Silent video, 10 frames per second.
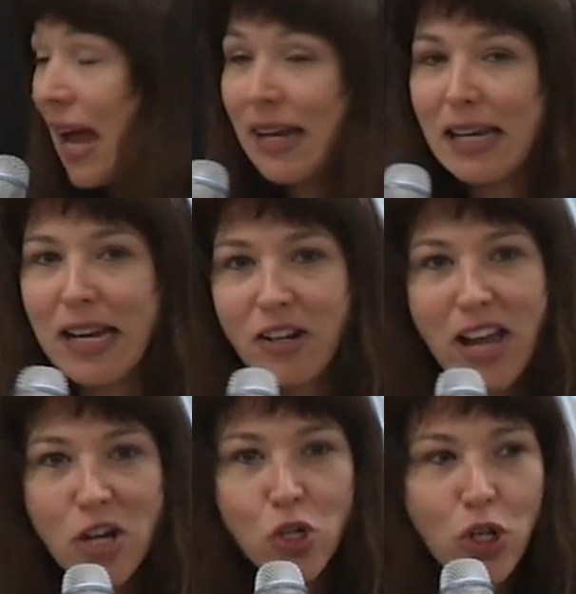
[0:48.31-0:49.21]
and
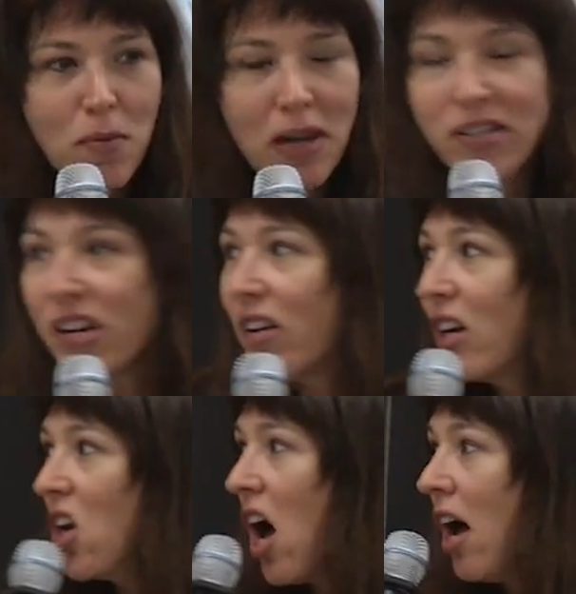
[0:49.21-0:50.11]
international
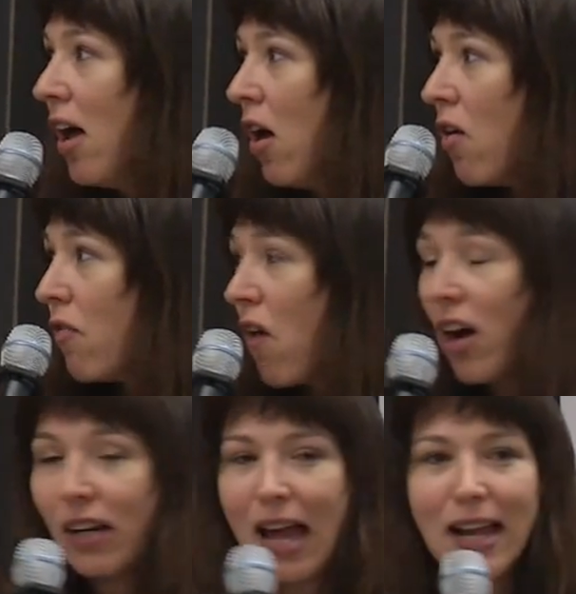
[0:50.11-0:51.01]
humanitarian law,
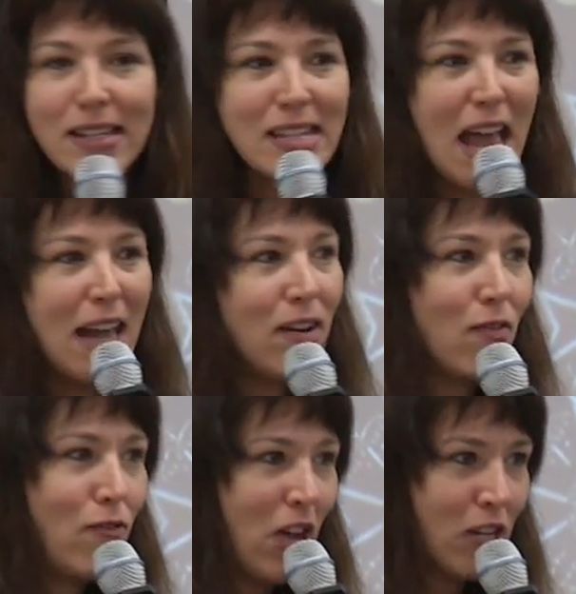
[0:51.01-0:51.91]
fault lines and
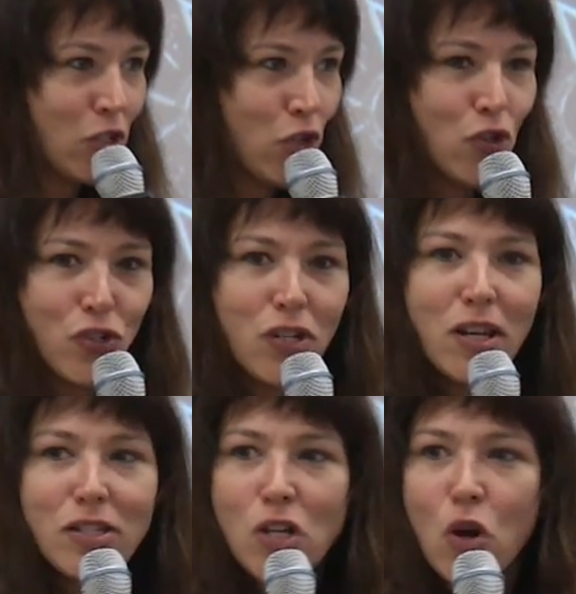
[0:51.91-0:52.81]

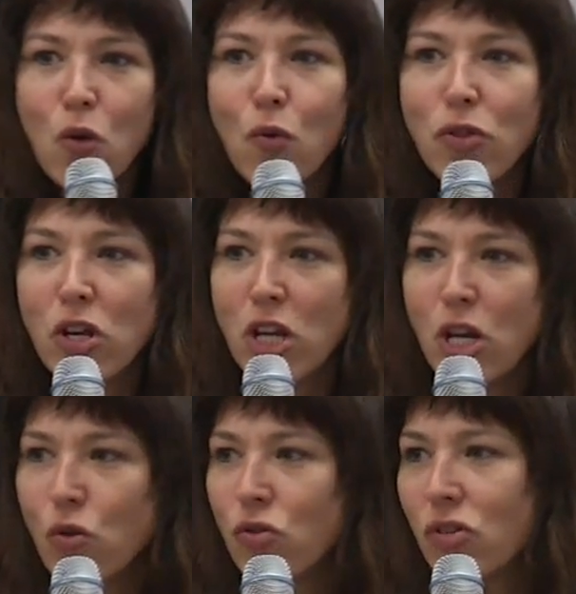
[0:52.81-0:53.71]
vectors. So the
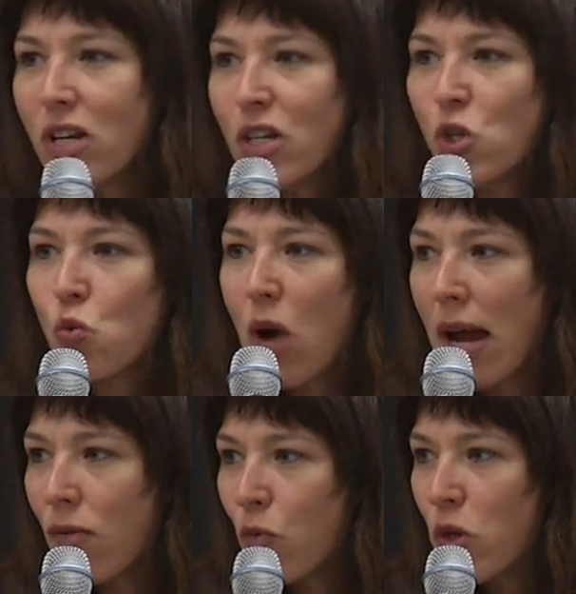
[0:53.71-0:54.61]
news is
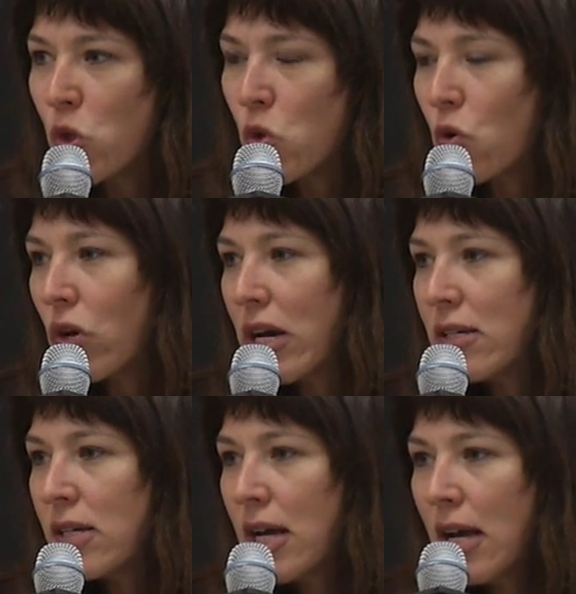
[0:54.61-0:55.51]
rife with
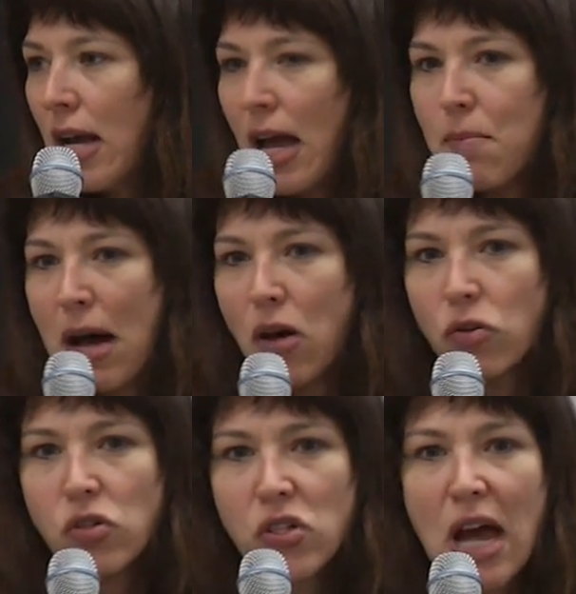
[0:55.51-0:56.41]
stories
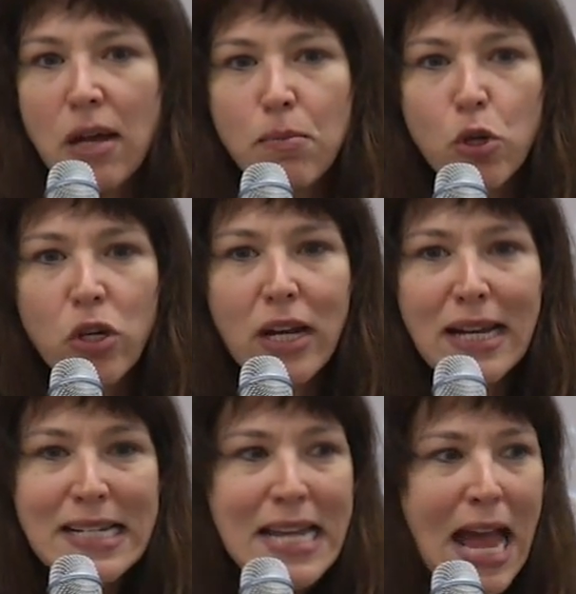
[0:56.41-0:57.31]
about cyber
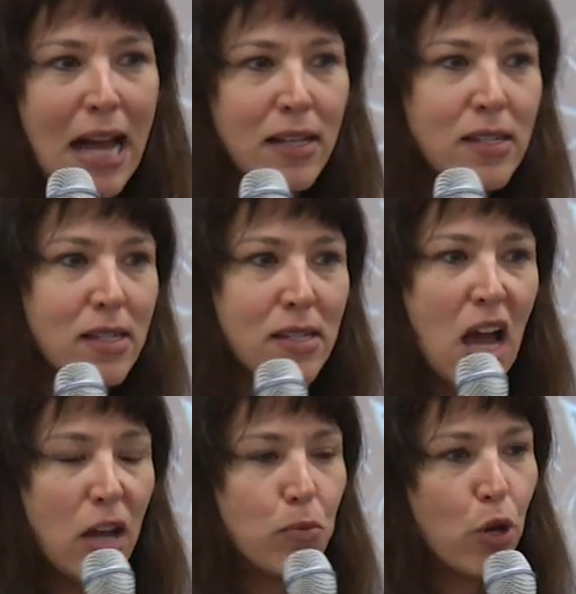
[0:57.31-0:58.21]
attacks,
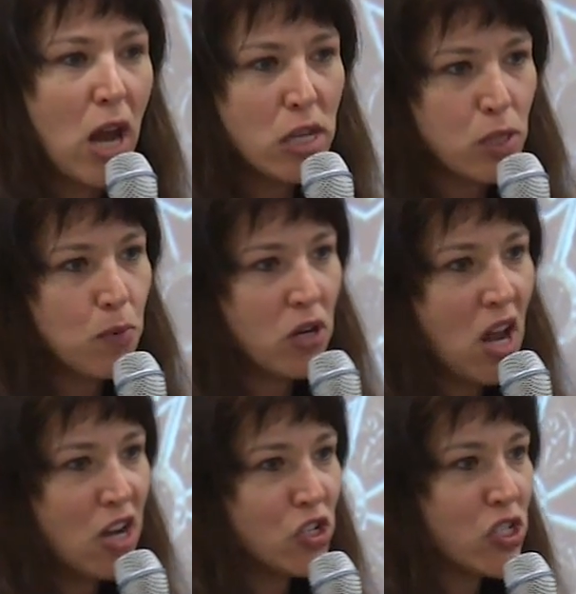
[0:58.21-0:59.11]
cyber
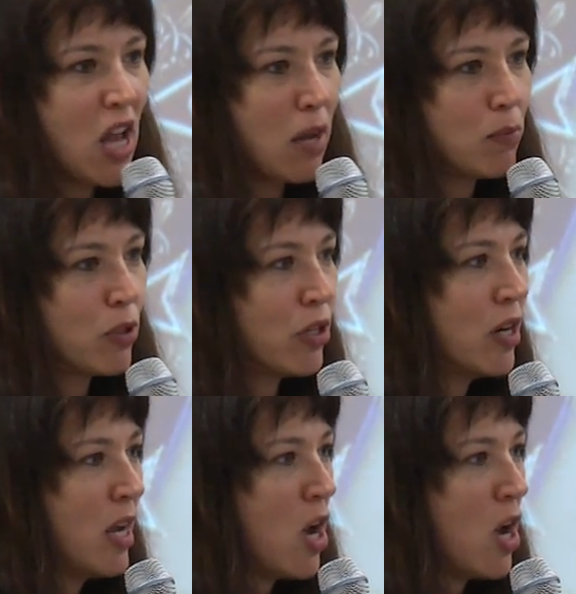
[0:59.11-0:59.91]
espionage, cyber